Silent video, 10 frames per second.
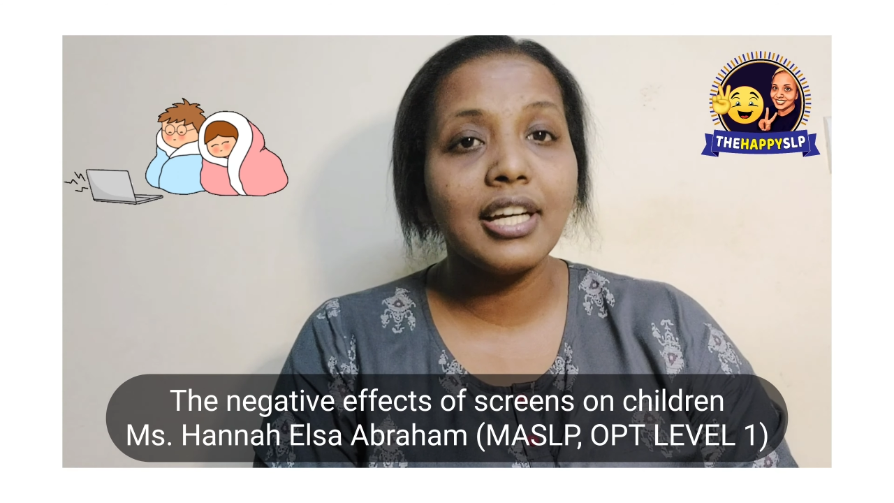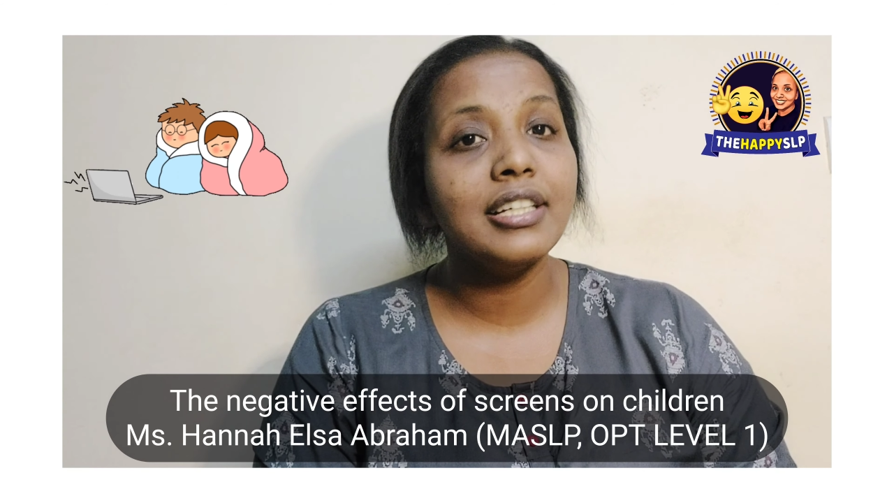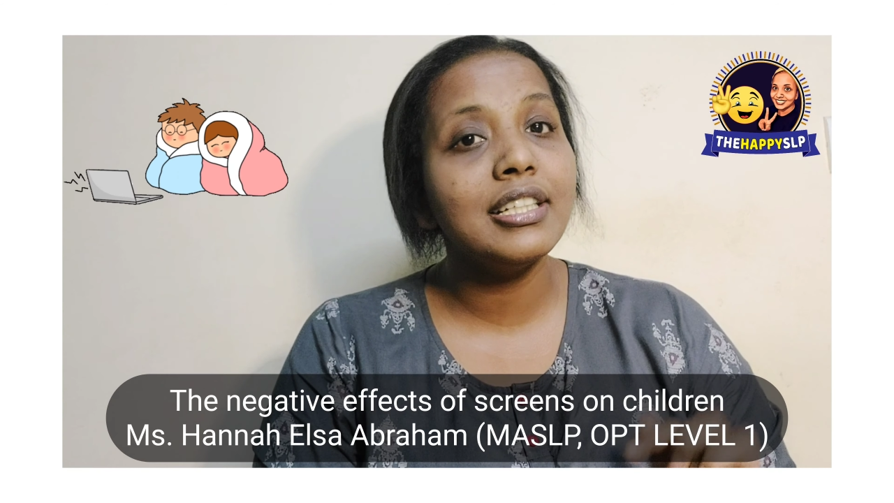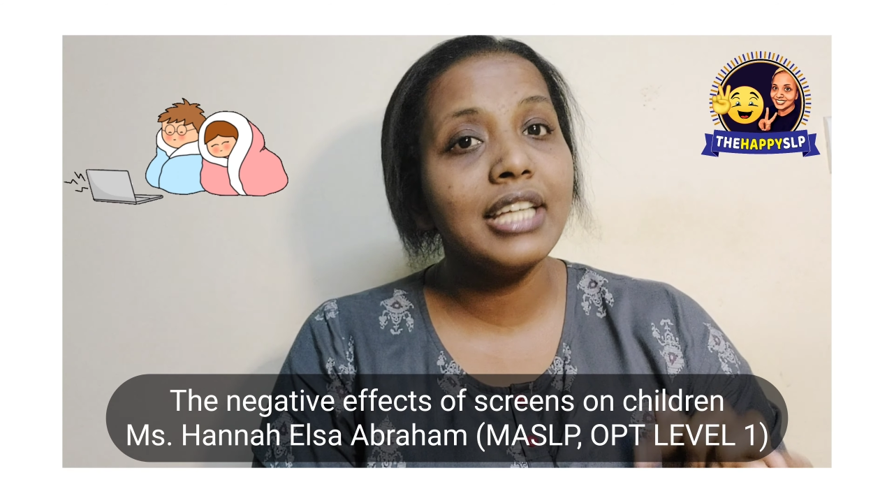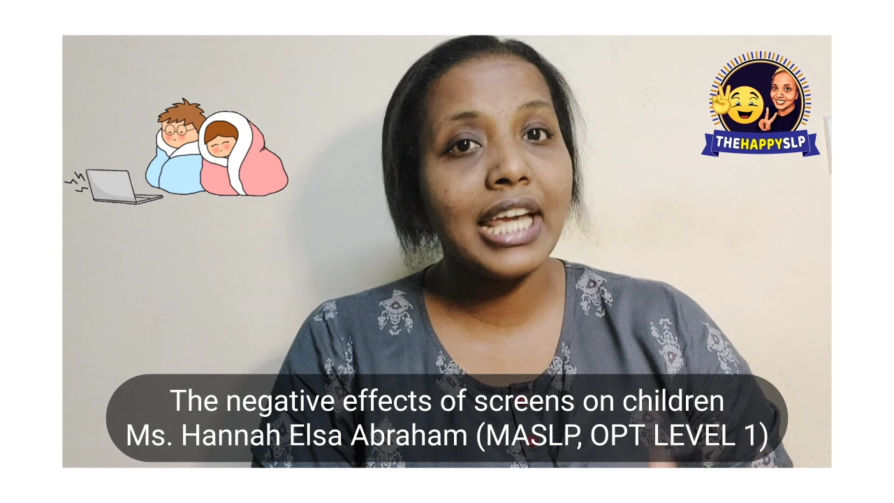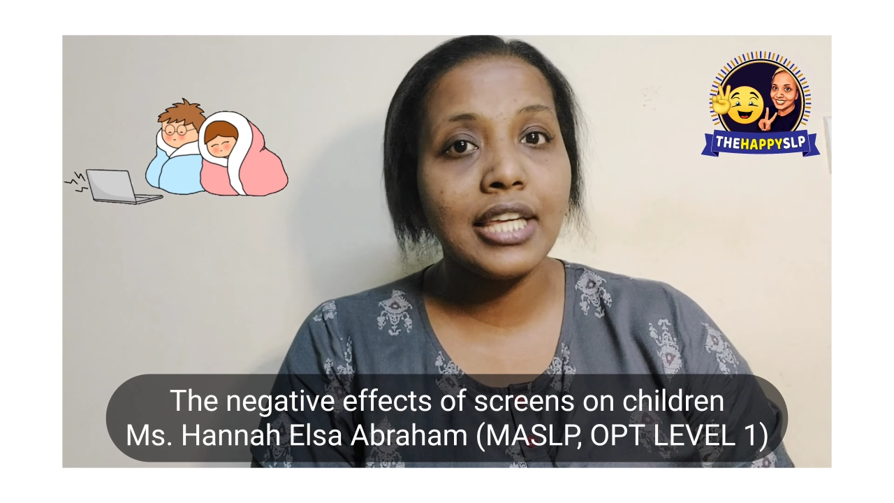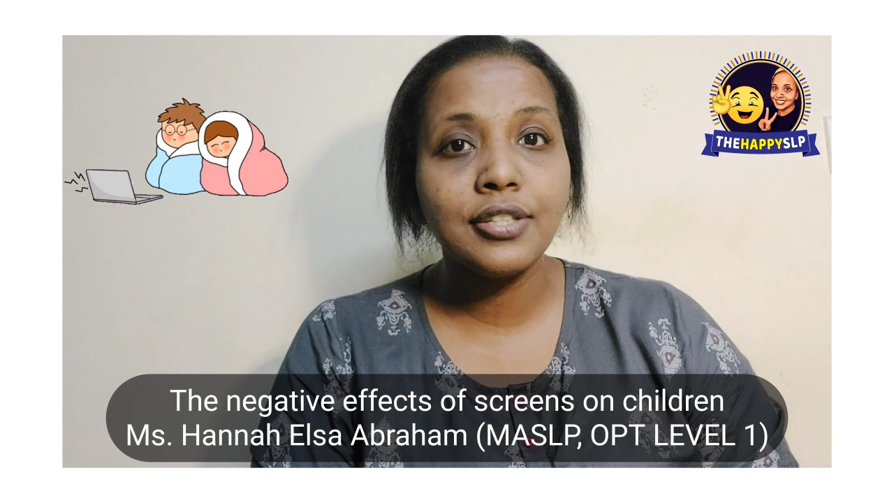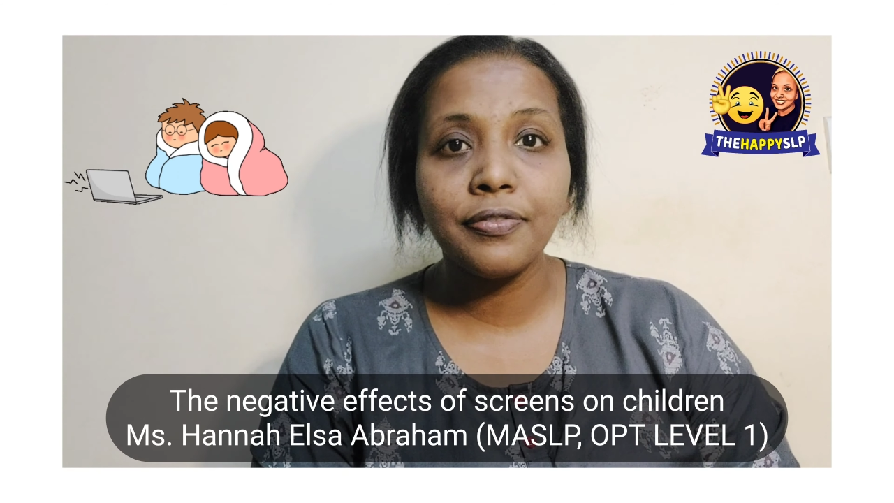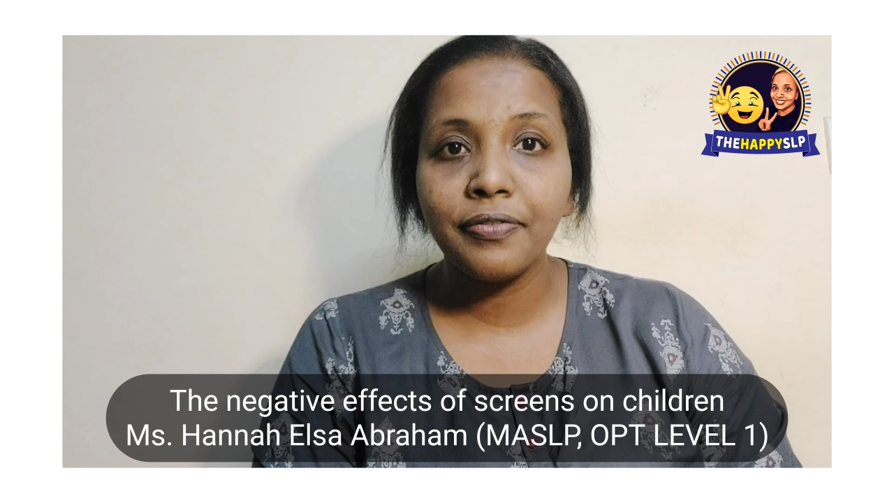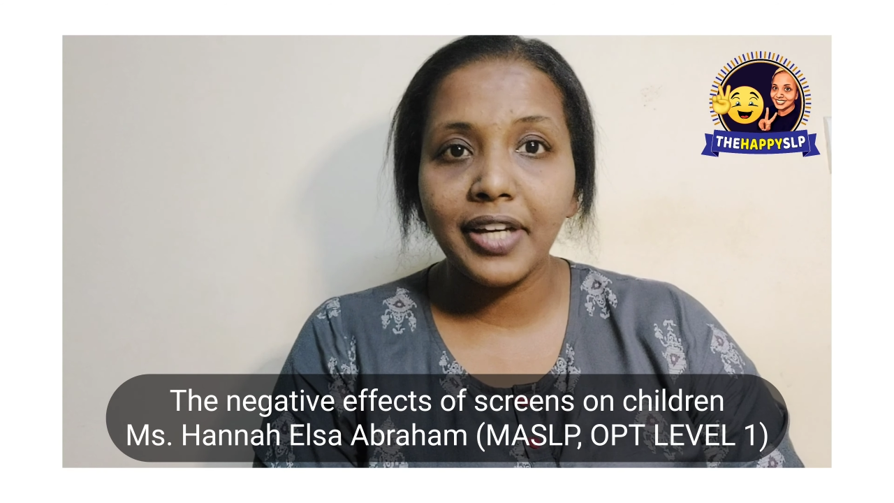under the
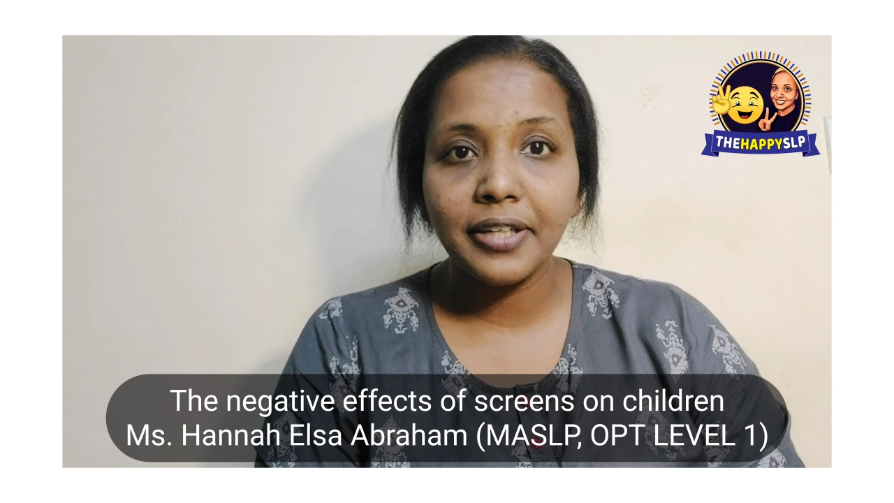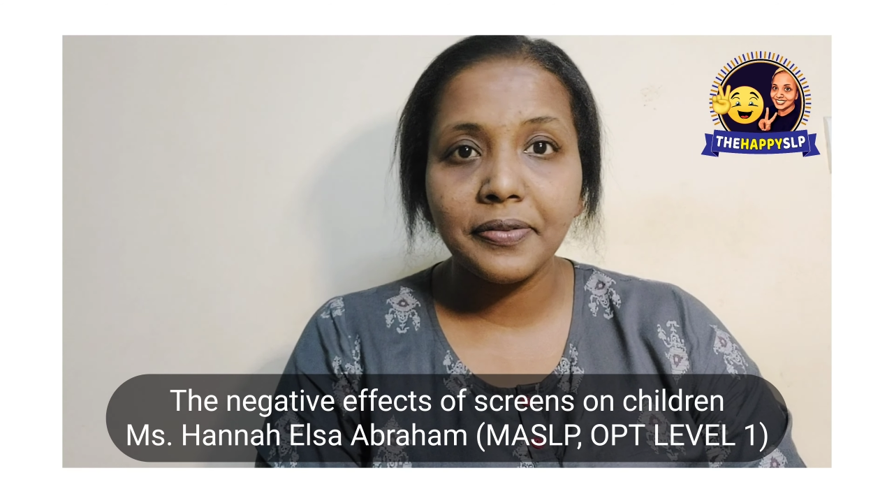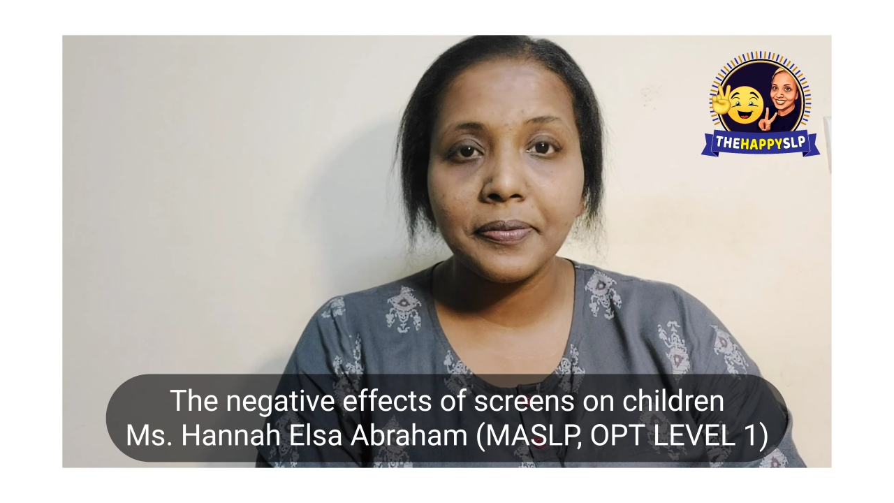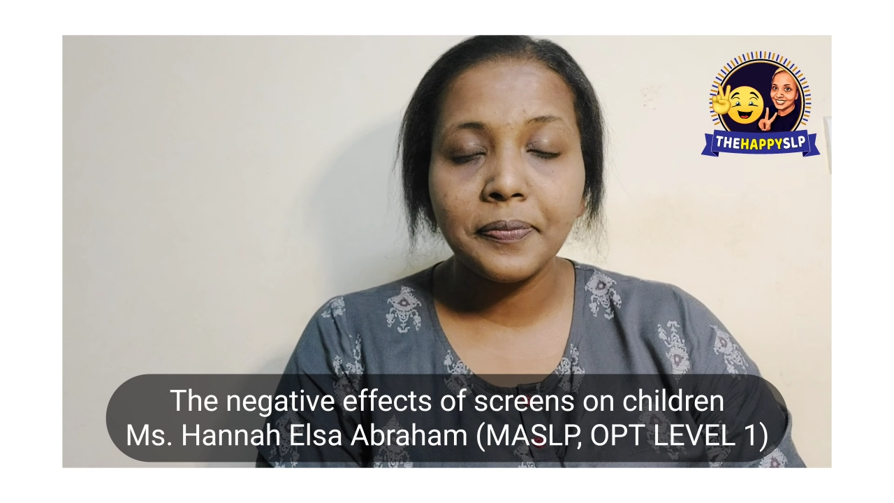age of 5.